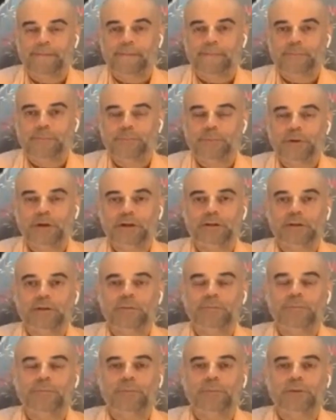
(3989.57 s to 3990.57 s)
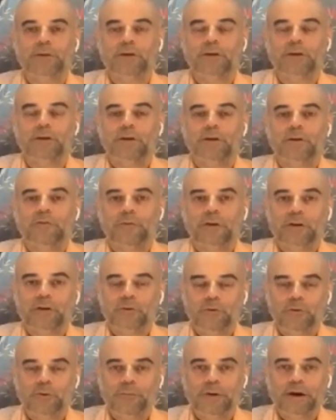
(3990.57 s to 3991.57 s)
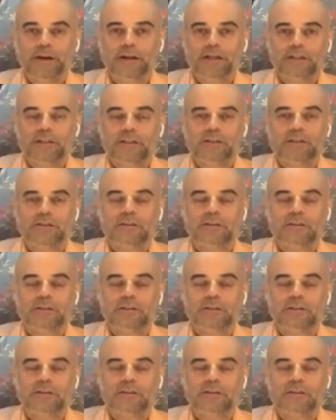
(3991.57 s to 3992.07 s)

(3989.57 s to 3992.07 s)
But when Guru Maharaj